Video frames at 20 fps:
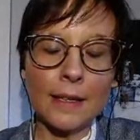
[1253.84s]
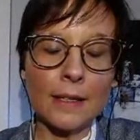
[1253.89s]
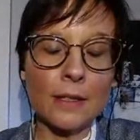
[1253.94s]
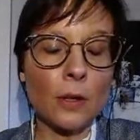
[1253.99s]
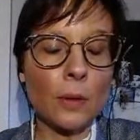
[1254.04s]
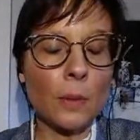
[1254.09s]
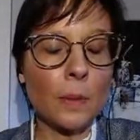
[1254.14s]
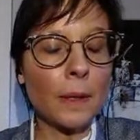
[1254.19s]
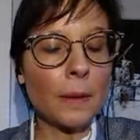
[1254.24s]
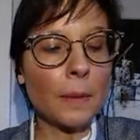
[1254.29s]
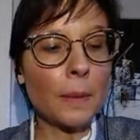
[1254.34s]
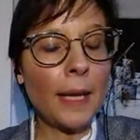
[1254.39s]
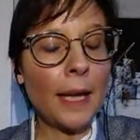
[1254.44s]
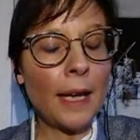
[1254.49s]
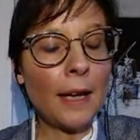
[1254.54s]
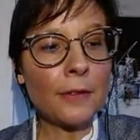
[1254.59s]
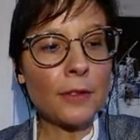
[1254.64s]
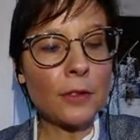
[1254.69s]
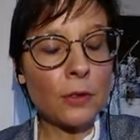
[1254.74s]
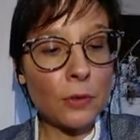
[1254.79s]
So what we
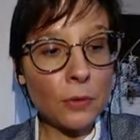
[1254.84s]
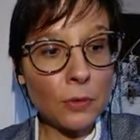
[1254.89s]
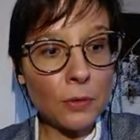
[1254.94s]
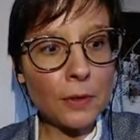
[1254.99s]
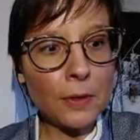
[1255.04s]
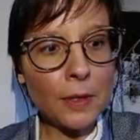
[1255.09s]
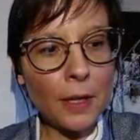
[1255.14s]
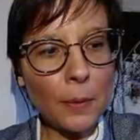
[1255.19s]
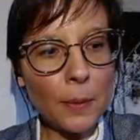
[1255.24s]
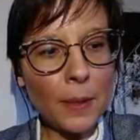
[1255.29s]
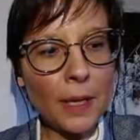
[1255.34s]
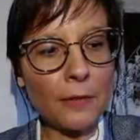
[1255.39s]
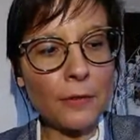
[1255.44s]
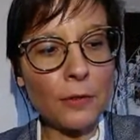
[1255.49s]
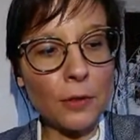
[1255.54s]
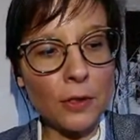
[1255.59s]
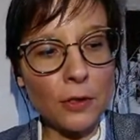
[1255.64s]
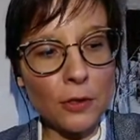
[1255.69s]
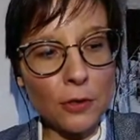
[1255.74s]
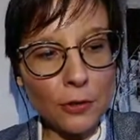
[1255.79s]
have to do, we have
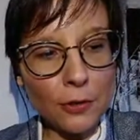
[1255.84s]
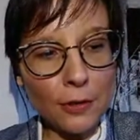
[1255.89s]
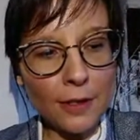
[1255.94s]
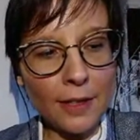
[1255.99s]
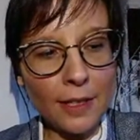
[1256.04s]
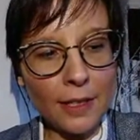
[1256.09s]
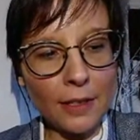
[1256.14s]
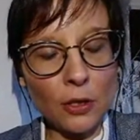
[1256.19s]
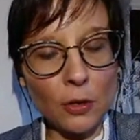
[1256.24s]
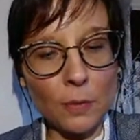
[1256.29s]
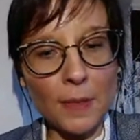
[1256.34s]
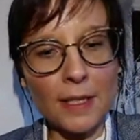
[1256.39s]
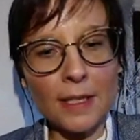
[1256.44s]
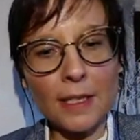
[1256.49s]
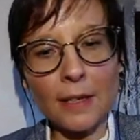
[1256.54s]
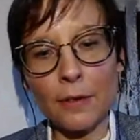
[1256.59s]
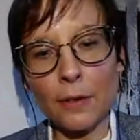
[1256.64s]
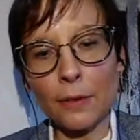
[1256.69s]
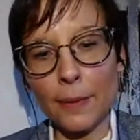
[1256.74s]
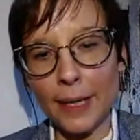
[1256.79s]
to ensure that
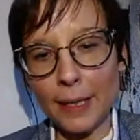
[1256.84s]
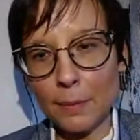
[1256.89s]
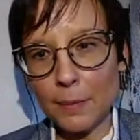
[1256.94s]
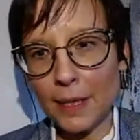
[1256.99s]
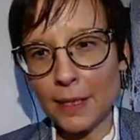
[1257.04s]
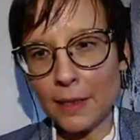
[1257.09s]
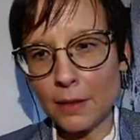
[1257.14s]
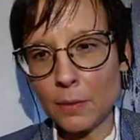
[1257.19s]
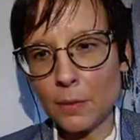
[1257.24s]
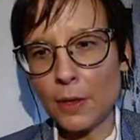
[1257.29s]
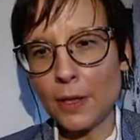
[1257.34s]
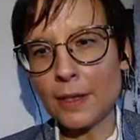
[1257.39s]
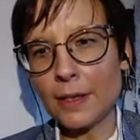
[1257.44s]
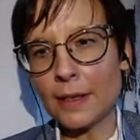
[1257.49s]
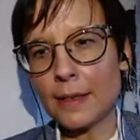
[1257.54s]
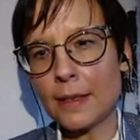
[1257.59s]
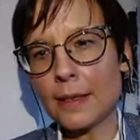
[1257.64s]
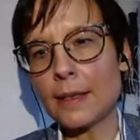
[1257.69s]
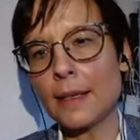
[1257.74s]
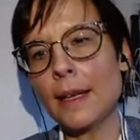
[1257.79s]
humans have the right mental
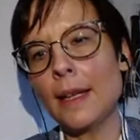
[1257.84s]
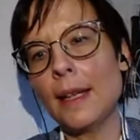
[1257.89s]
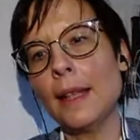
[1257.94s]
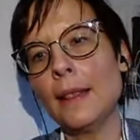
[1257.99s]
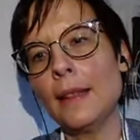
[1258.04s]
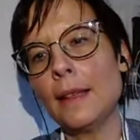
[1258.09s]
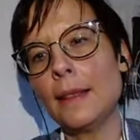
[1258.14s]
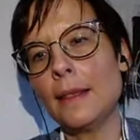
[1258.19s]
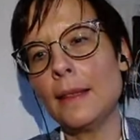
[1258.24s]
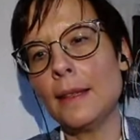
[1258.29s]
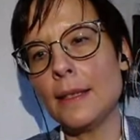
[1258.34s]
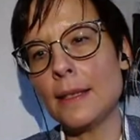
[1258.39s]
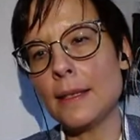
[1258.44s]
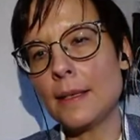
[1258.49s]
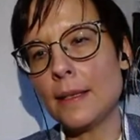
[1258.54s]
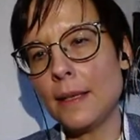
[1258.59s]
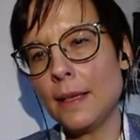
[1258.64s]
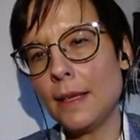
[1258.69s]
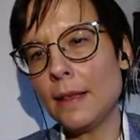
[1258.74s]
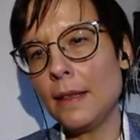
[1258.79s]
models and that they
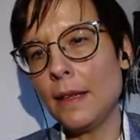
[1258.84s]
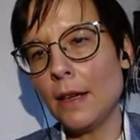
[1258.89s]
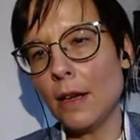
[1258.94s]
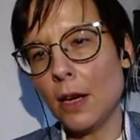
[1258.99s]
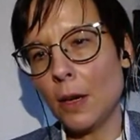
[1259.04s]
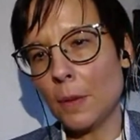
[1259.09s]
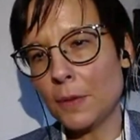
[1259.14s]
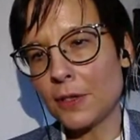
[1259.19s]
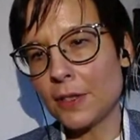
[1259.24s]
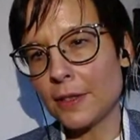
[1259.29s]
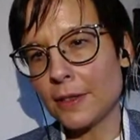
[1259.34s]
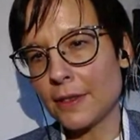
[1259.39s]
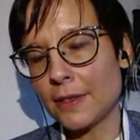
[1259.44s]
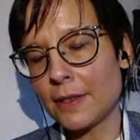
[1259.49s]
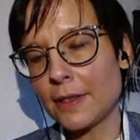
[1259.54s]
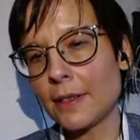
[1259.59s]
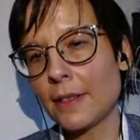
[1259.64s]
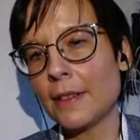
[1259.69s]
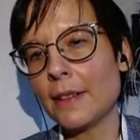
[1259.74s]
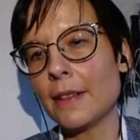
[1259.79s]
see the
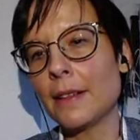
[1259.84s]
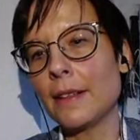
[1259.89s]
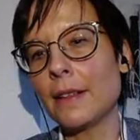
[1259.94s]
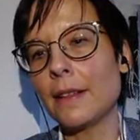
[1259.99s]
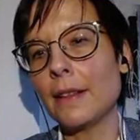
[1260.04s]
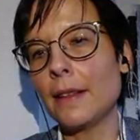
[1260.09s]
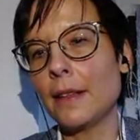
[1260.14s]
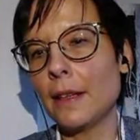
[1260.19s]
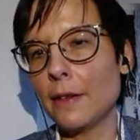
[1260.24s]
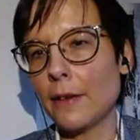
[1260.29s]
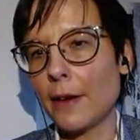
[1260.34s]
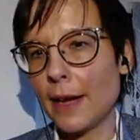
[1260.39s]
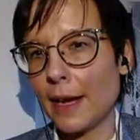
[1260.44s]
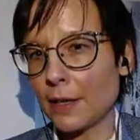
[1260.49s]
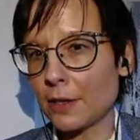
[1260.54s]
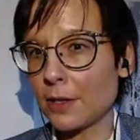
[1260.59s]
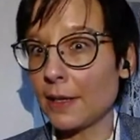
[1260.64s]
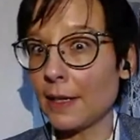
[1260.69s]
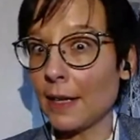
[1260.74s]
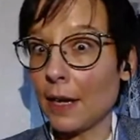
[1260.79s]
options that are
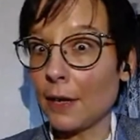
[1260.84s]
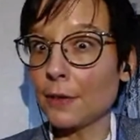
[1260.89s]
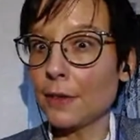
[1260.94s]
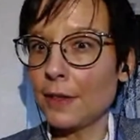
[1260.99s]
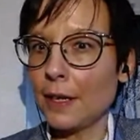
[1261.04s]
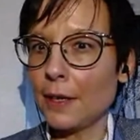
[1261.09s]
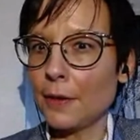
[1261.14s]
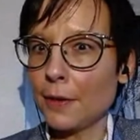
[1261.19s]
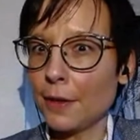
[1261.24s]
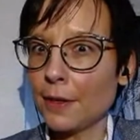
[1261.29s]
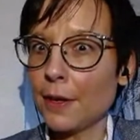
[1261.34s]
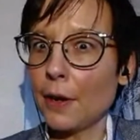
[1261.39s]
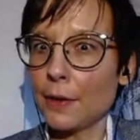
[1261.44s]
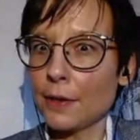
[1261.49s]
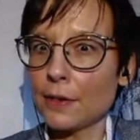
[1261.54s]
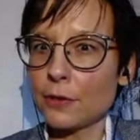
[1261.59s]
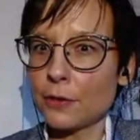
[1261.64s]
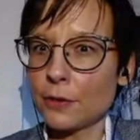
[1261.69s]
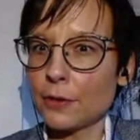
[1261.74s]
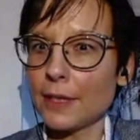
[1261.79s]
actually out there on
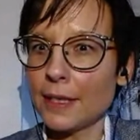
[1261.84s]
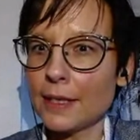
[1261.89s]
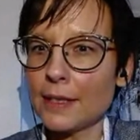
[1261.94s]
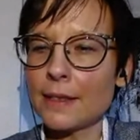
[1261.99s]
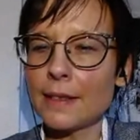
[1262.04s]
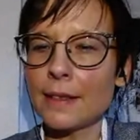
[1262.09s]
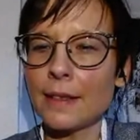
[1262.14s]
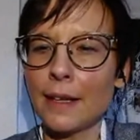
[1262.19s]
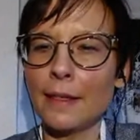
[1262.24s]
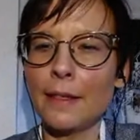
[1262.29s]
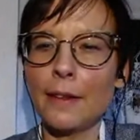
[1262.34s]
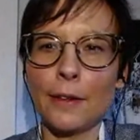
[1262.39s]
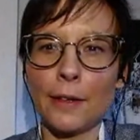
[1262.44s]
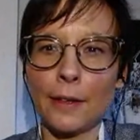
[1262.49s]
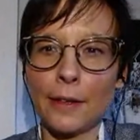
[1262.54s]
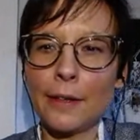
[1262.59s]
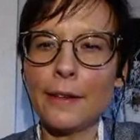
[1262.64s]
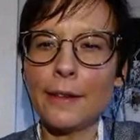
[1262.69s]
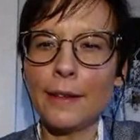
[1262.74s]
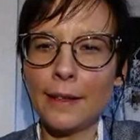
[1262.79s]
our streets and that
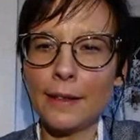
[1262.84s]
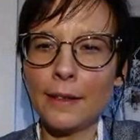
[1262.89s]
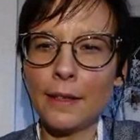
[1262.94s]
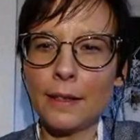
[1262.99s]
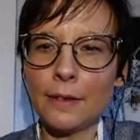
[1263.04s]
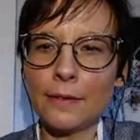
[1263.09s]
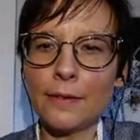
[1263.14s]
are currently under